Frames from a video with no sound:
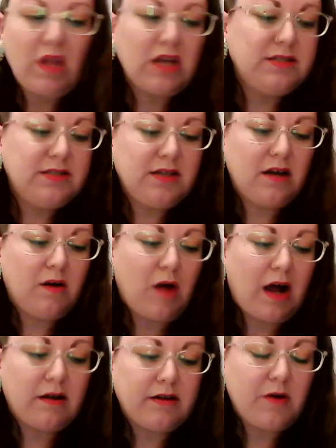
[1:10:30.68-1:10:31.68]
So
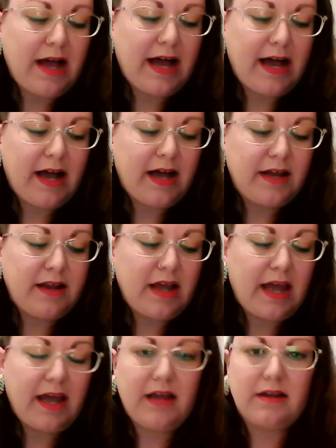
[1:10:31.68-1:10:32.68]
I'll go ahead
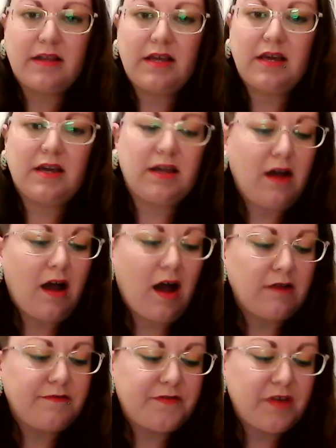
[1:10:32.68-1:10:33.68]
and kick it
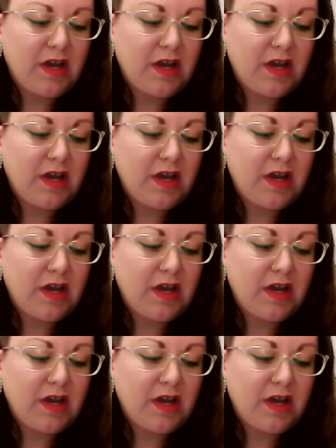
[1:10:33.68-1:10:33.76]
off.